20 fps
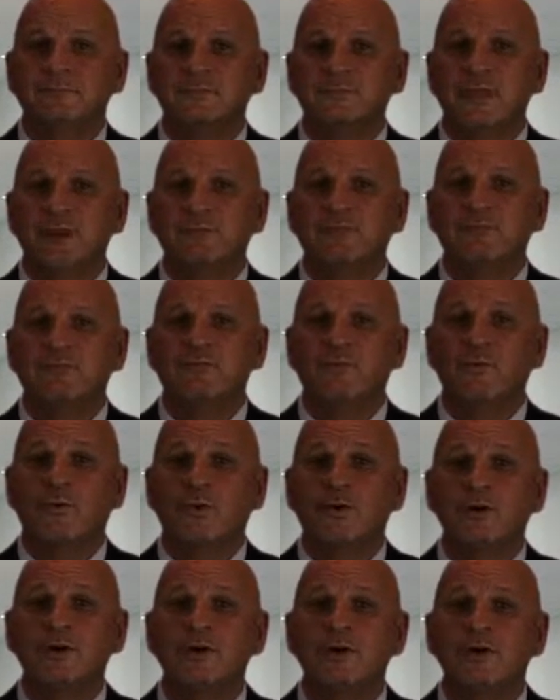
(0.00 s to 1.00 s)
Number
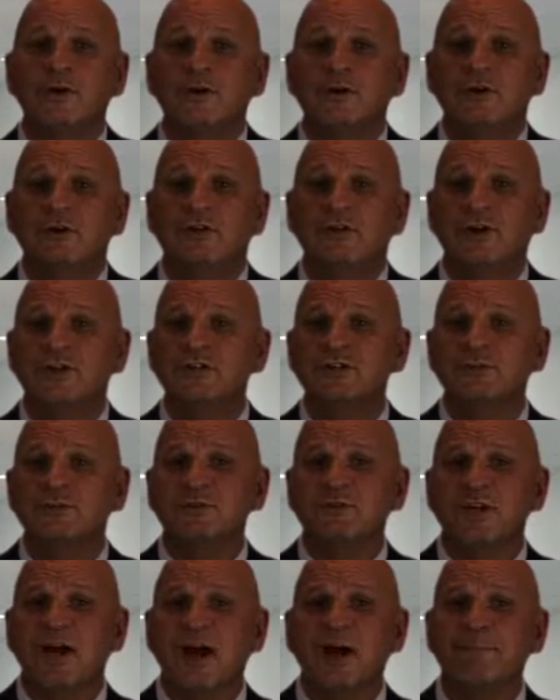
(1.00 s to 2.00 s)
4, your
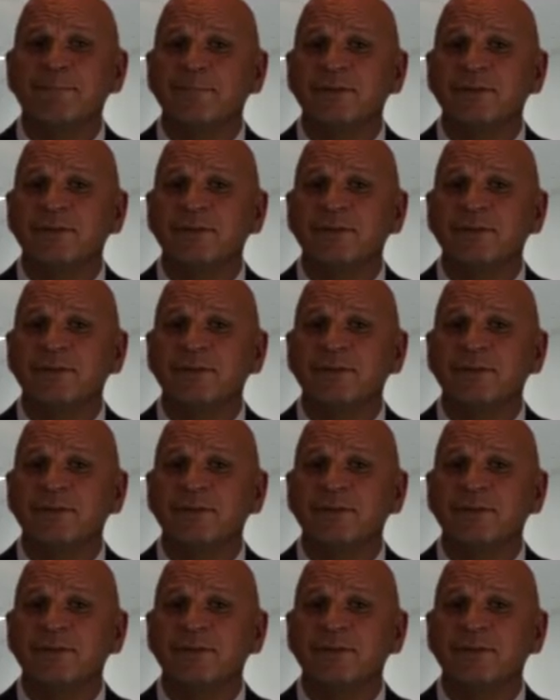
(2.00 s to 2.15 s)
customer's hot